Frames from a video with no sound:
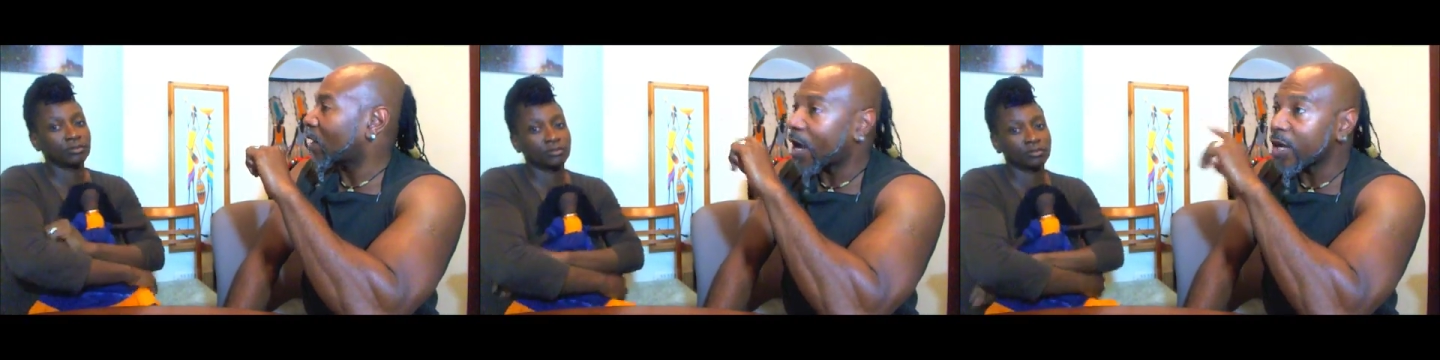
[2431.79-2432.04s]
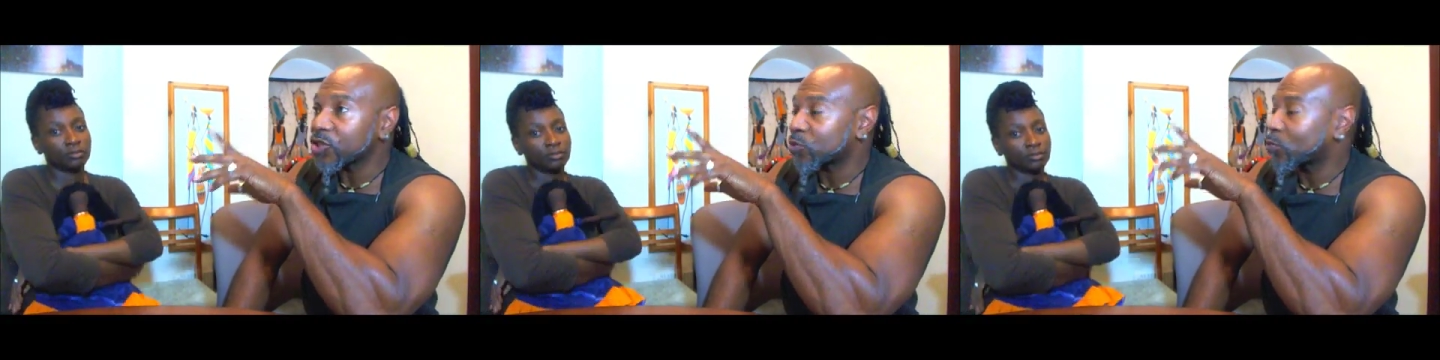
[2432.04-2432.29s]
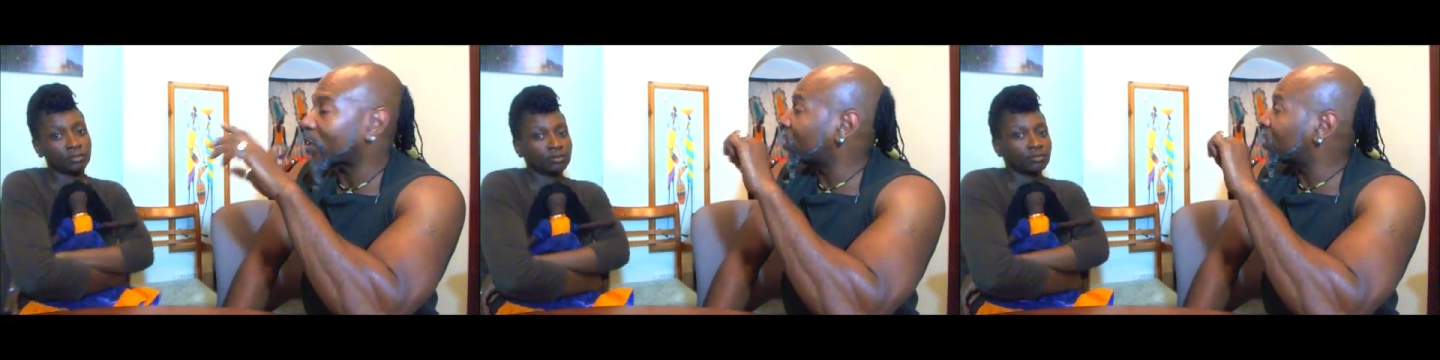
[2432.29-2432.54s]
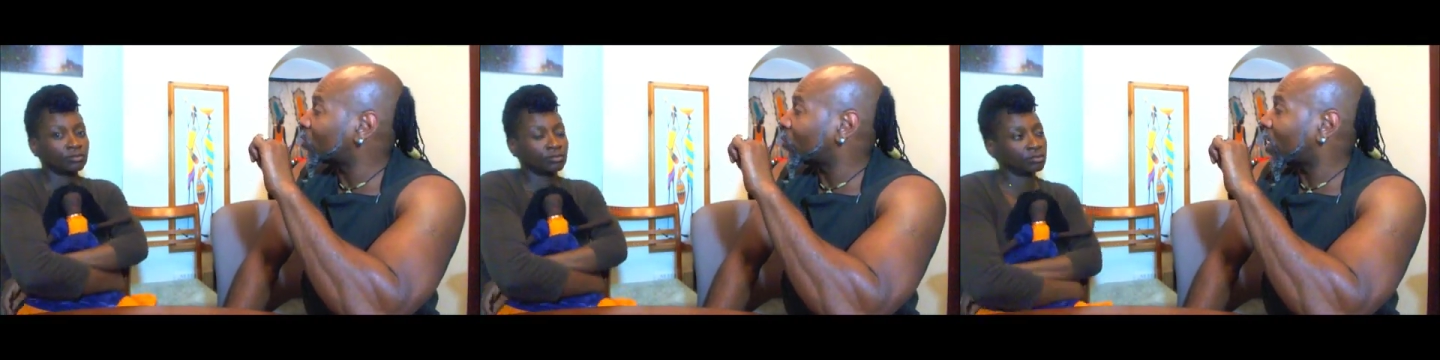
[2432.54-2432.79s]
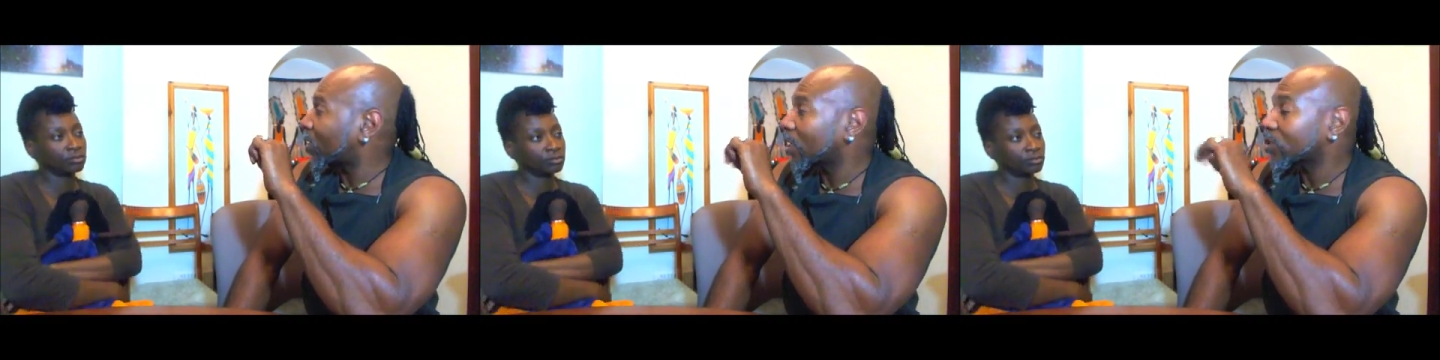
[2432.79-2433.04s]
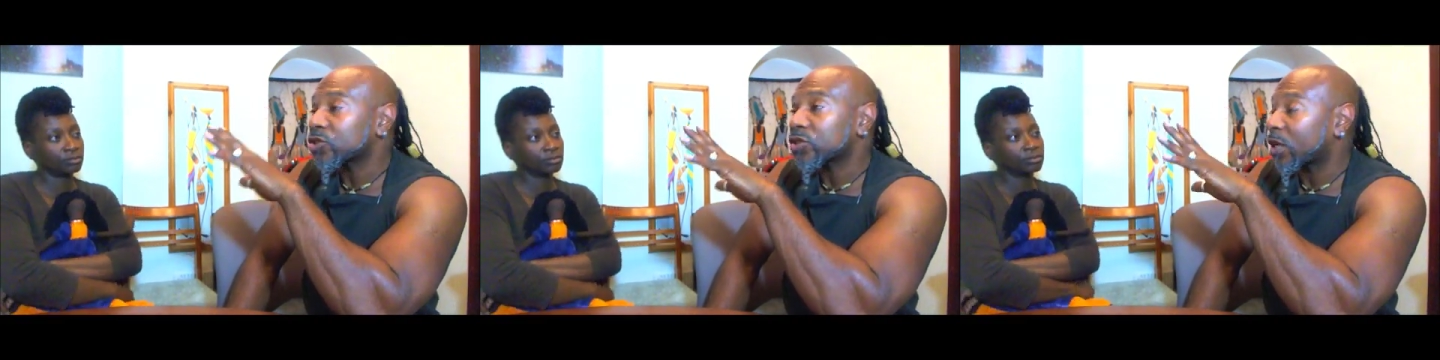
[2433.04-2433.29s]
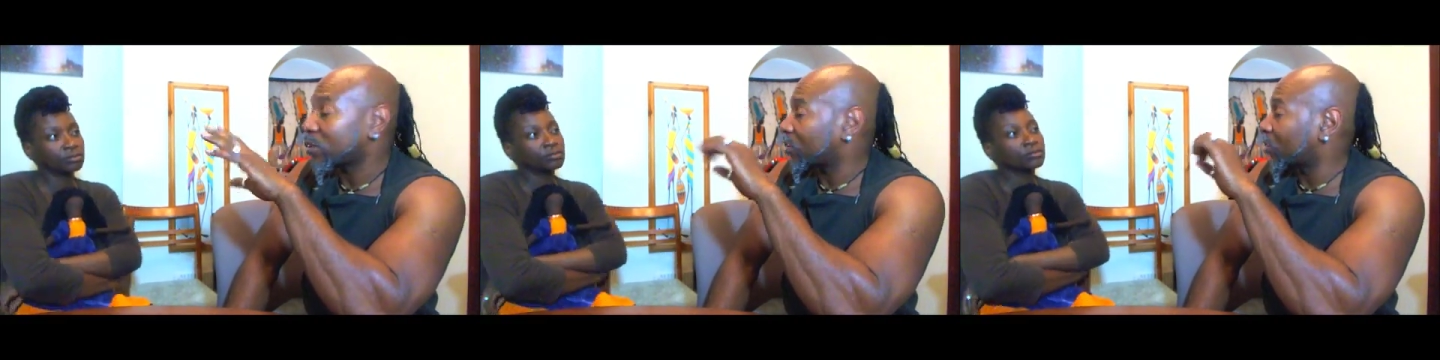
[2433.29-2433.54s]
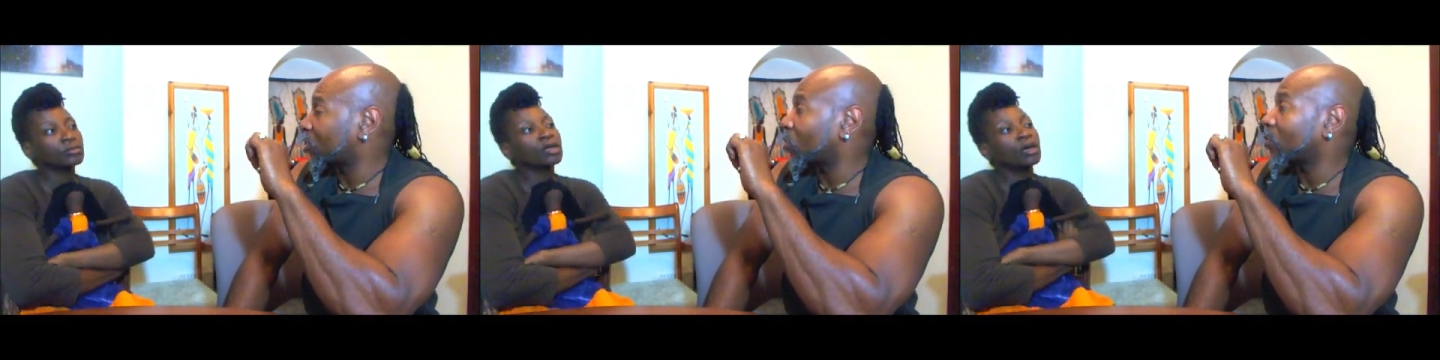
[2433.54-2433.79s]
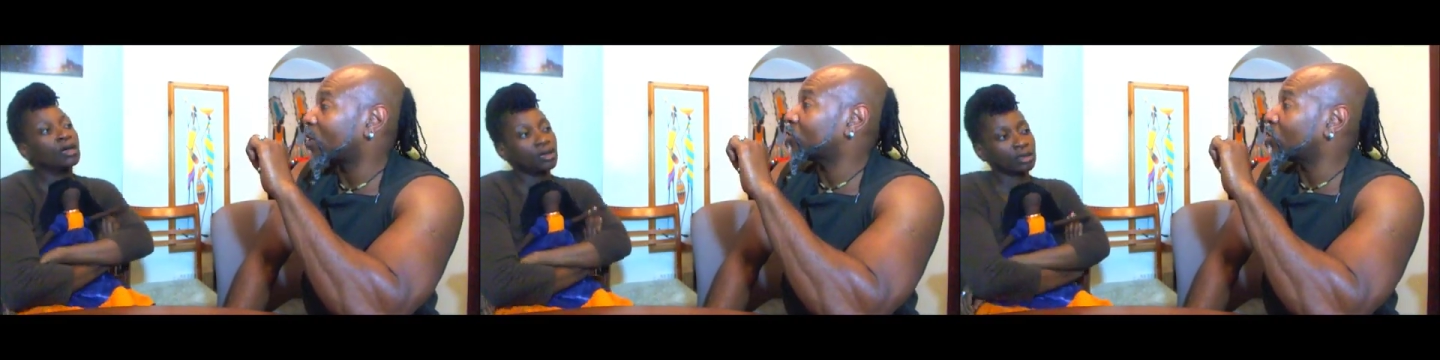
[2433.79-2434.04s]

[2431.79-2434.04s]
Speaker 1: I just went into it and I just started to tell my